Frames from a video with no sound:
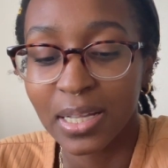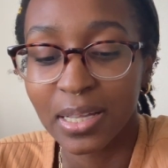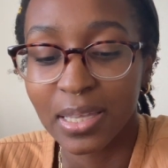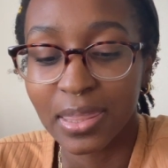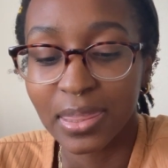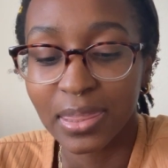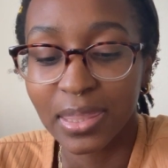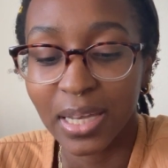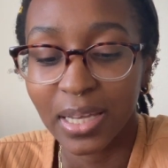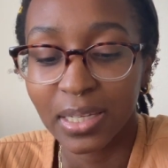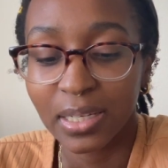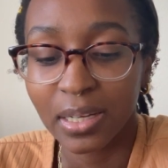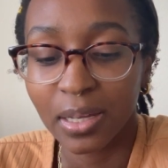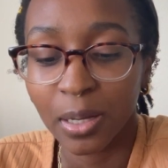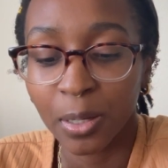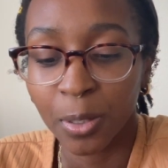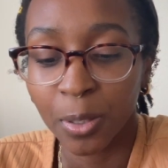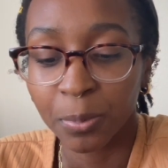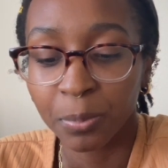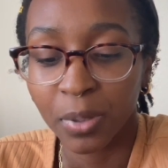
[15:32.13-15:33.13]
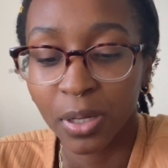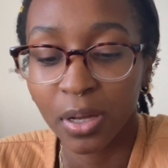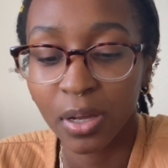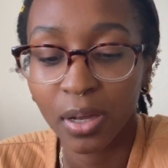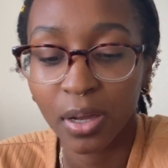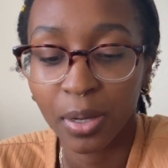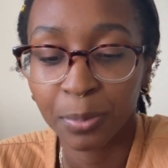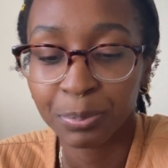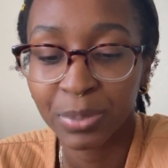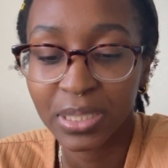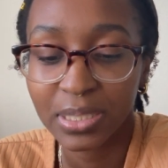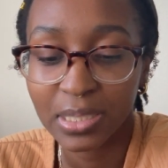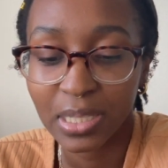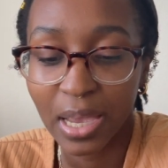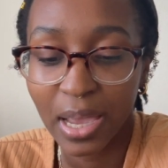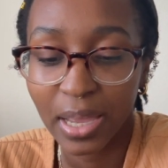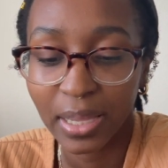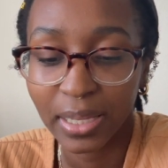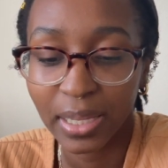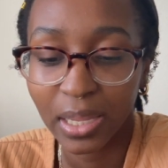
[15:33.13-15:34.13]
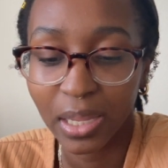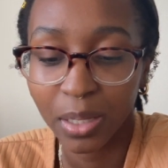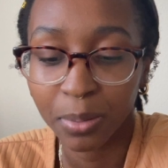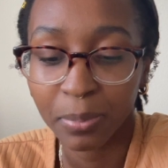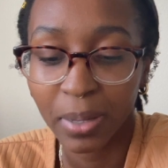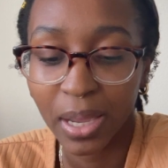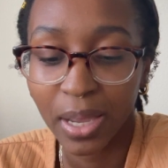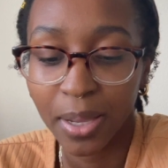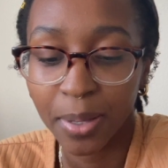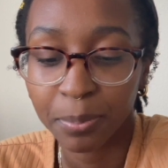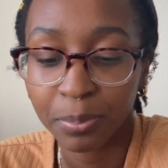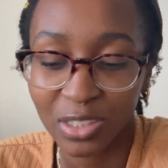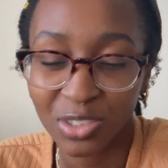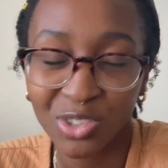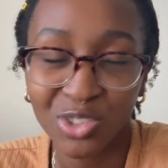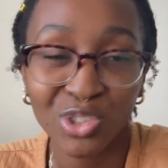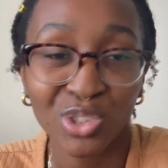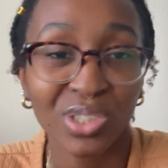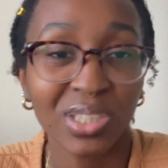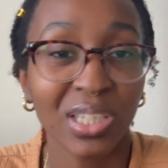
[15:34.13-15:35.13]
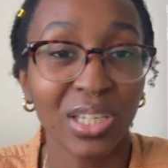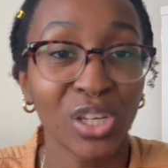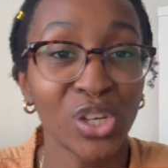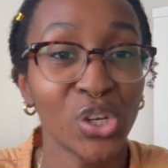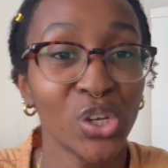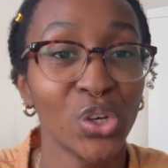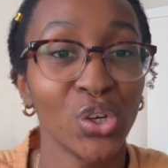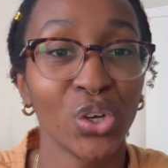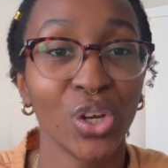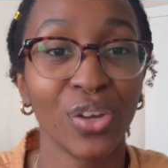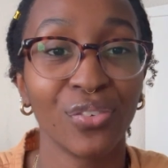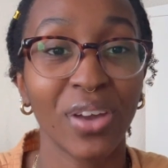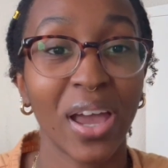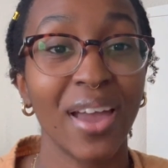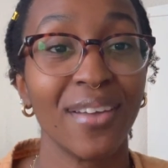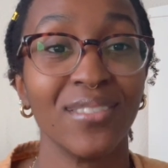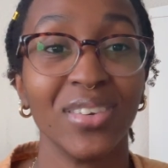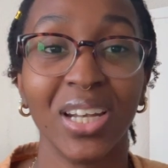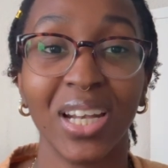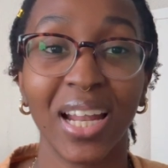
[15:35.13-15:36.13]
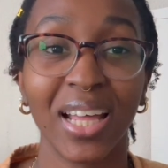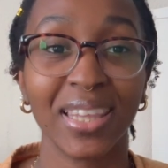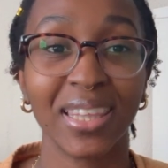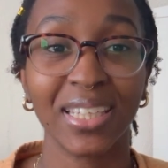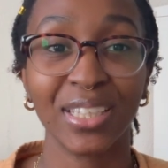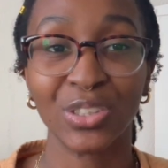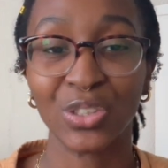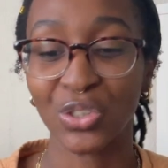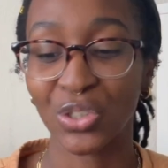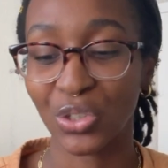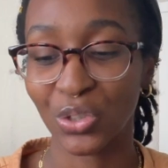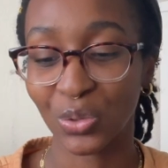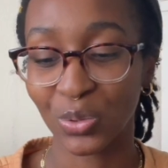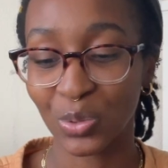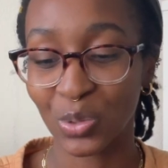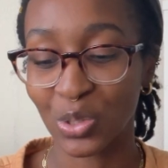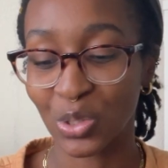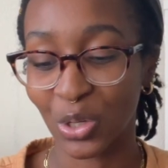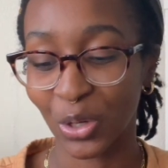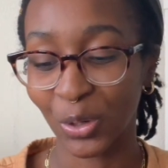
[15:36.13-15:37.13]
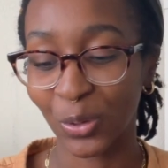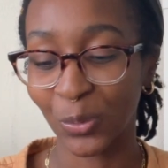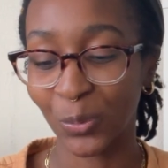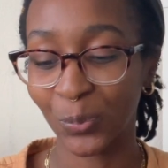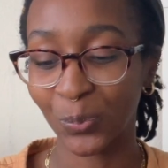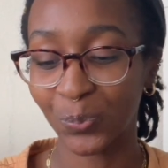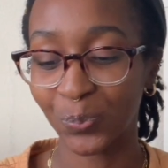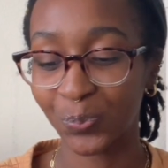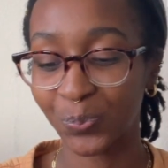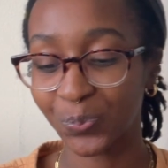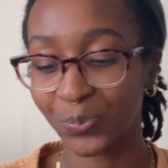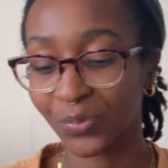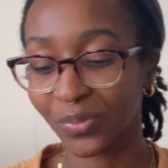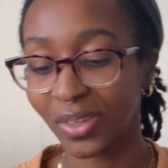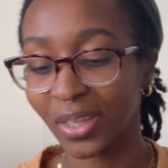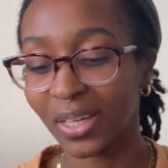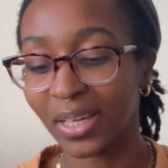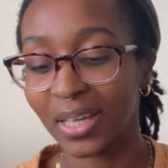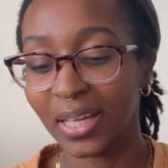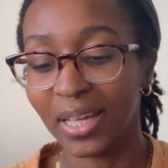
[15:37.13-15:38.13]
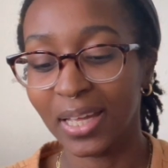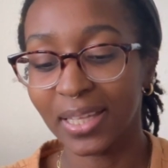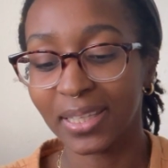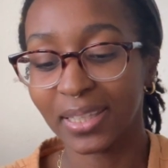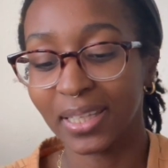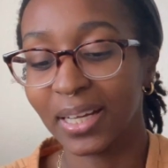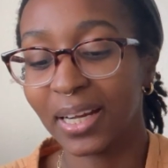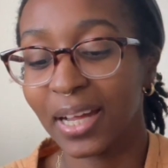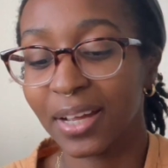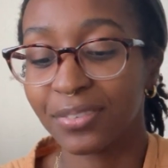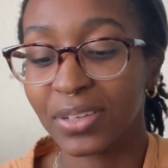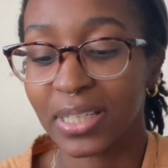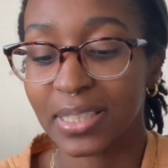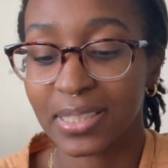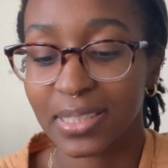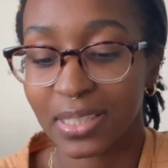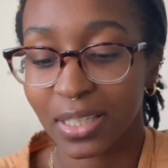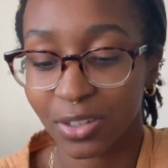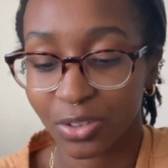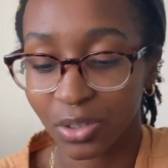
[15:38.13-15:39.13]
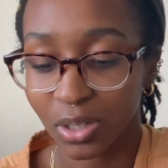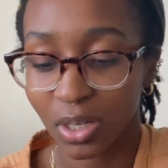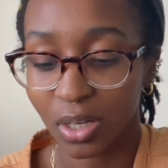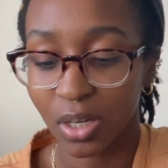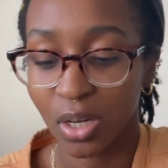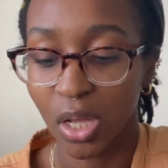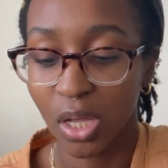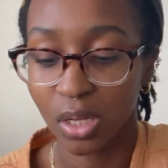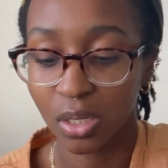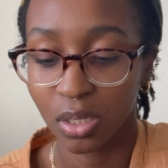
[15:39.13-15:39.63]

Then a pizza game app. These are just here if I have nothing to do. So then I have etc.